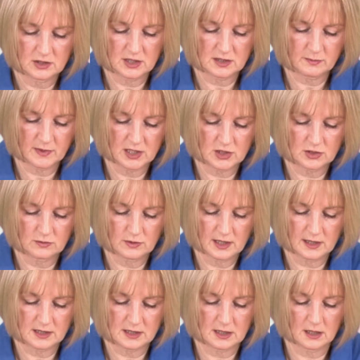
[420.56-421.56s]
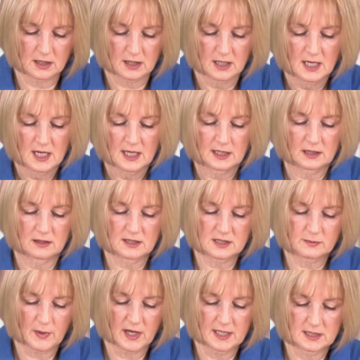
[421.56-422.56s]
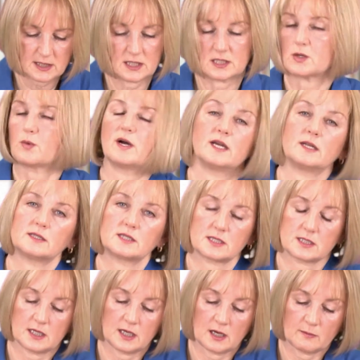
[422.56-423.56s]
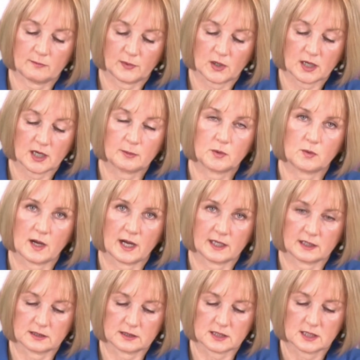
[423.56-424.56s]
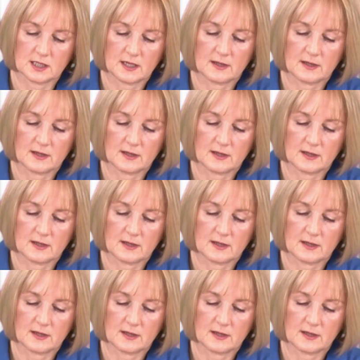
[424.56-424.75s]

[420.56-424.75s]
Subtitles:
and just make sure that's stuck. Now this paste is quite pliable and